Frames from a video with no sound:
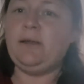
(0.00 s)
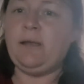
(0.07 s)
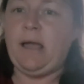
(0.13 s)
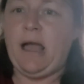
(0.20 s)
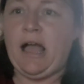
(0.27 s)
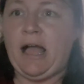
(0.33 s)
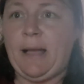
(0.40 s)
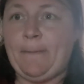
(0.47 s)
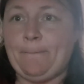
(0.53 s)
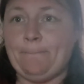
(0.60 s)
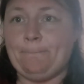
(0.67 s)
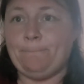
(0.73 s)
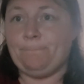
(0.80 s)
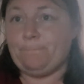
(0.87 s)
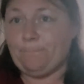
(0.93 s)

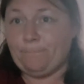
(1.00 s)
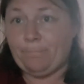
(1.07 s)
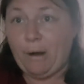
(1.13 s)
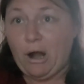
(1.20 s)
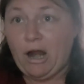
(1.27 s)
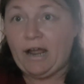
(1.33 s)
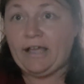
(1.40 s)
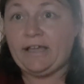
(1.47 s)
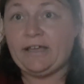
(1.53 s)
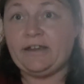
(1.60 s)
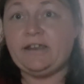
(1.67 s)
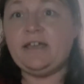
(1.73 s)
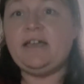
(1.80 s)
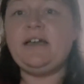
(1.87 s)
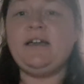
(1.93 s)

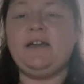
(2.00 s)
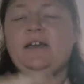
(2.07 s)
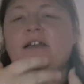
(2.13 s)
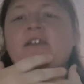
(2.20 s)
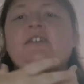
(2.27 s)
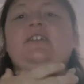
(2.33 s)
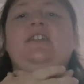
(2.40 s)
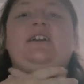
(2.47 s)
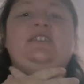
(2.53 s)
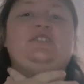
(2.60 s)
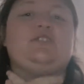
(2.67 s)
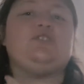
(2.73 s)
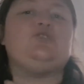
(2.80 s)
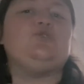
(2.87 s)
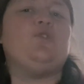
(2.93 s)
Brian, he's
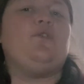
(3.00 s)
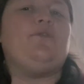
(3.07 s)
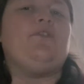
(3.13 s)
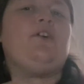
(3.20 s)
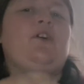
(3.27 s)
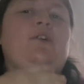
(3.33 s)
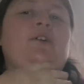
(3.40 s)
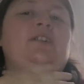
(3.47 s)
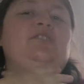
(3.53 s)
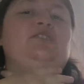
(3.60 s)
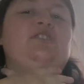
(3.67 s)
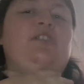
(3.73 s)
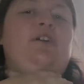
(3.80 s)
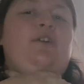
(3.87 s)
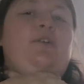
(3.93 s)
got a sore throat, and
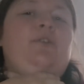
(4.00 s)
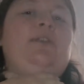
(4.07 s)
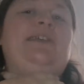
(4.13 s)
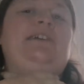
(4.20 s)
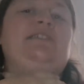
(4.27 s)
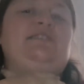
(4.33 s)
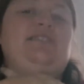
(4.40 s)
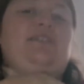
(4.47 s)
slowly,